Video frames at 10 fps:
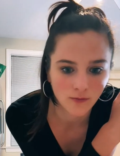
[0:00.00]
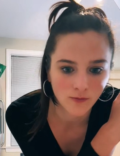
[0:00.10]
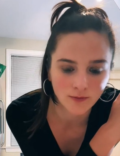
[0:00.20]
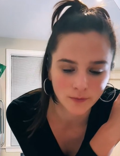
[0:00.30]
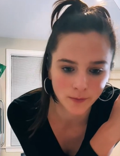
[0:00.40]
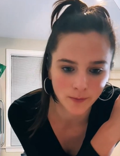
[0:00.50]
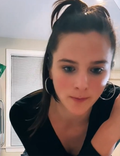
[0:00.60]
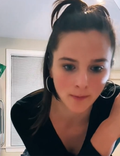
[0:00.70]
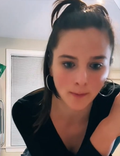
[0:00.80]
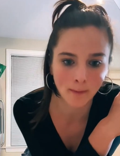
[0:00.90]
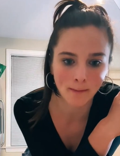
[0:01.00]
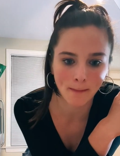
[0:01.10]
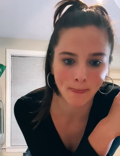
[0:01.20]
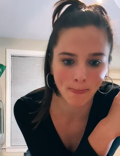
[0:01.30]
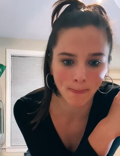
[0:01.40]

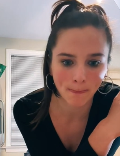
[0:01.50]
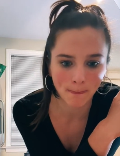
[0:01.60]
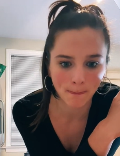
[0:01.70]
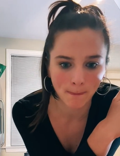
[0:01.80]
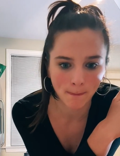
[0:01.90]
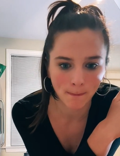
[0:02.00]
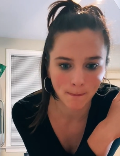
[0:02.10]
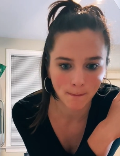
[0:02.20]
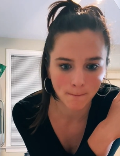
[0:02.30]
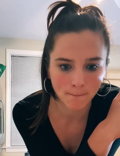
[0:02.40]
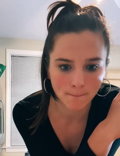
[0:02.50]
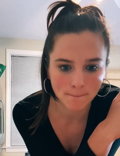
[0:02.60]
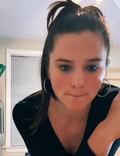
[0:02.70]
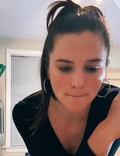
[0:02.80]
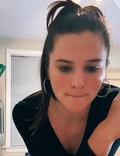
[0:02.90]

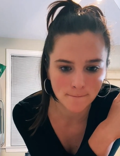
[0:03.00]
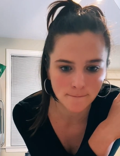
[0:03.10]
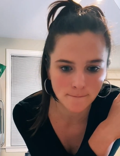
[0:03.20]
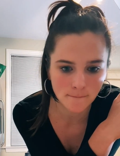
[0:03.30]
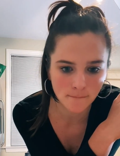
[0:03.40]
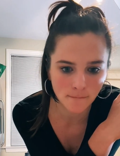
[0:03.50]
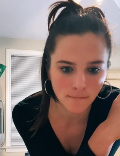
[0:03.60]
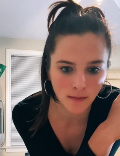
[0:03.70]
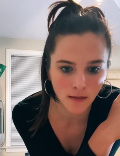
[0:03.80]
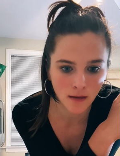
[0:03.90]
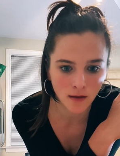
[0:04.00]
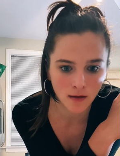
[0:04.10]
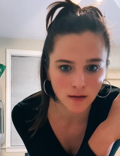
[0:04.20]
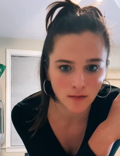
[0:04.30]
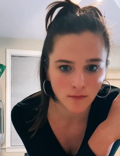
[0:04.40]

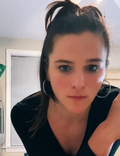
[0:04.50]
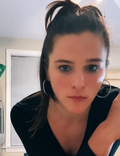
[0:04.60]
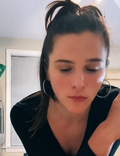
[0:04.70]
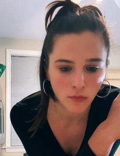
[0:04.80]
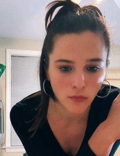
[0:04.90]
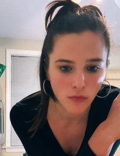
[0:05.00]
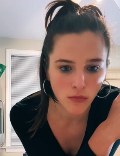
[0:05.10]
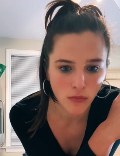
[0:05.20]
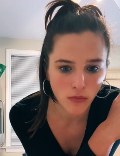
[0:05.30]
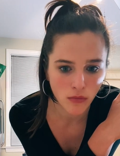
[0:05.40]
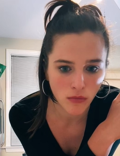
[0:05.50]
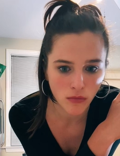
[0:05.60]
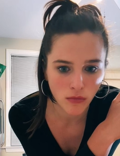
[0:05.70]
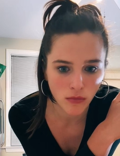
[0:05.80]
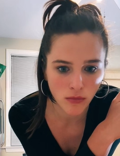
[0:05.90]

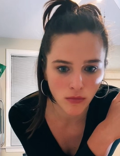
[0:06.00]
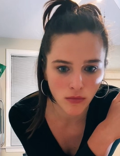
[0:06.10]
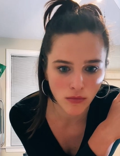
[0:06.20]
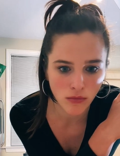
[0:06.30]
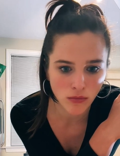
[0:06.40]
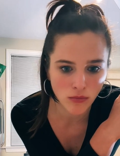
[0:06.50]
(silence)